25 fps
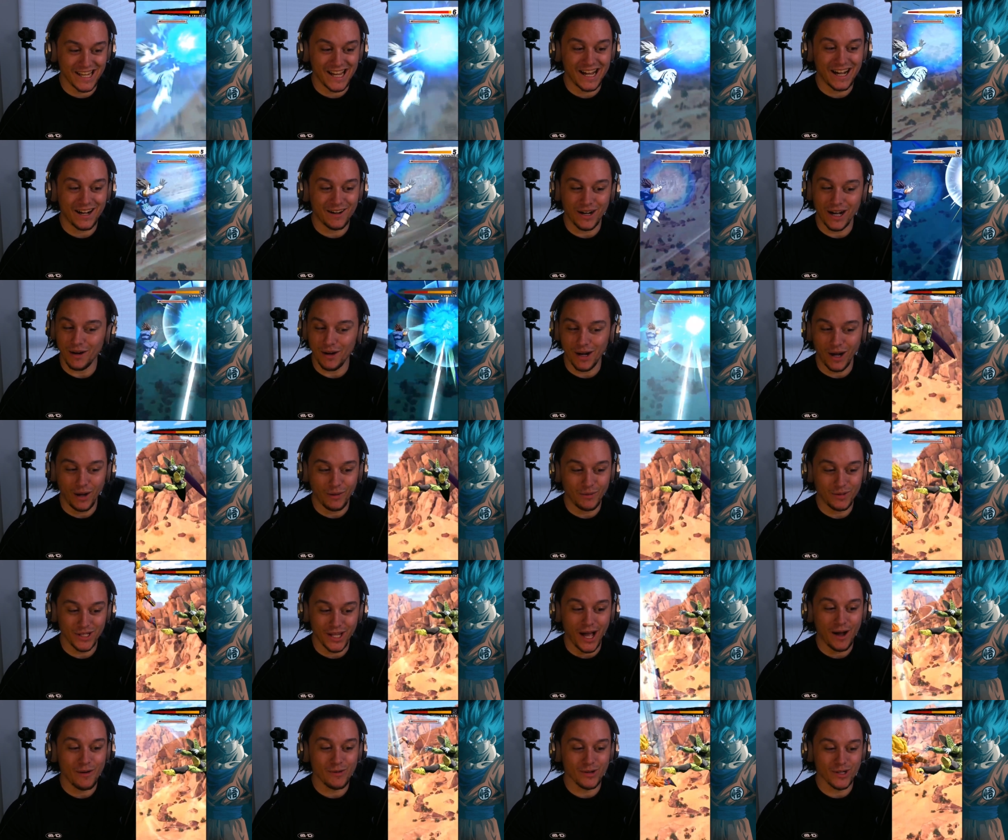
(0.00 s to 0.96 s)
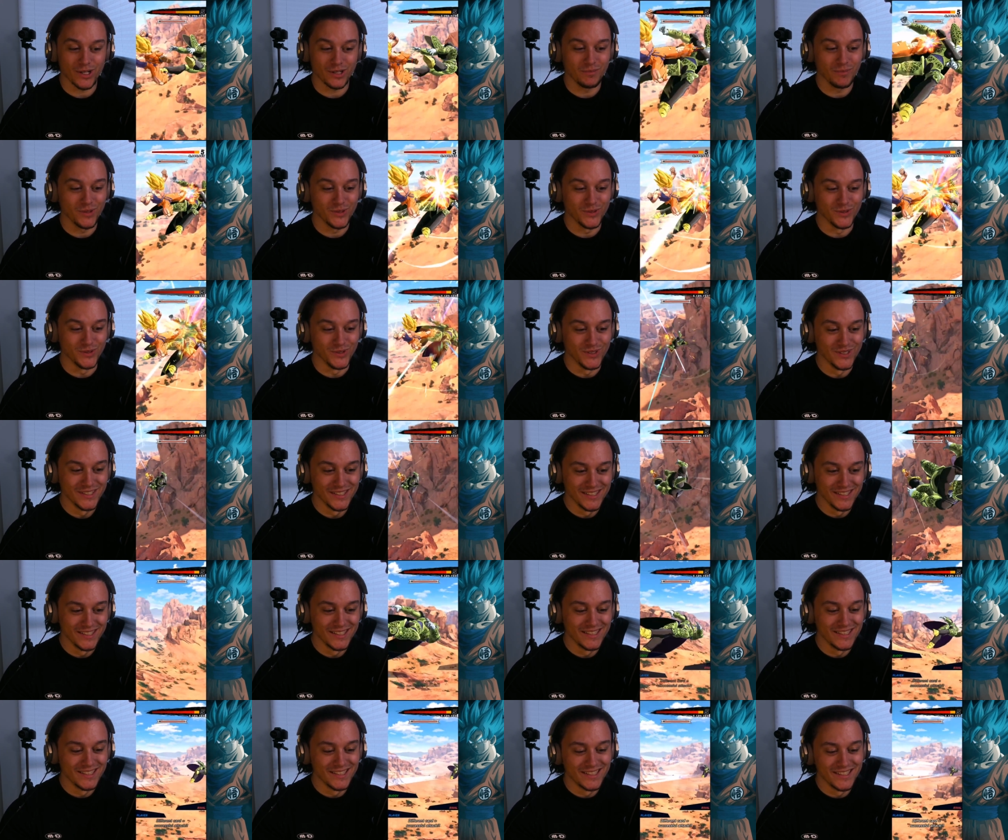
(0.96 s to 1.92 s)
I I, I would have got blue.
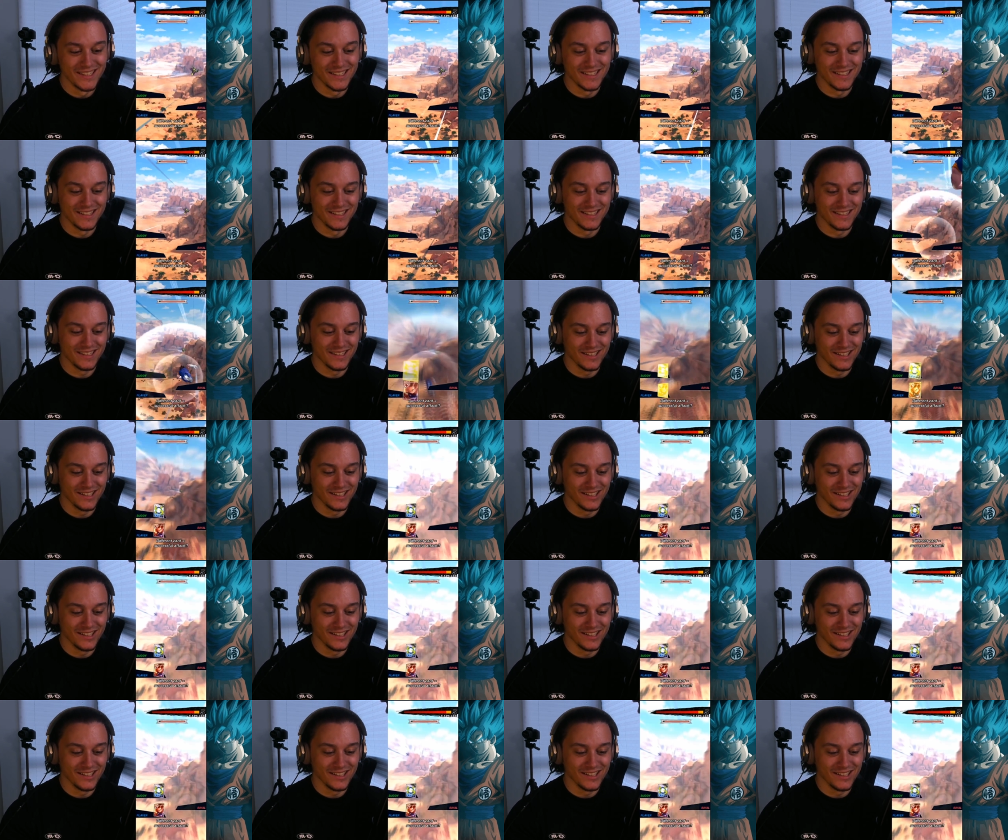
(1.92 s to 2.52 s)
That would have been bad.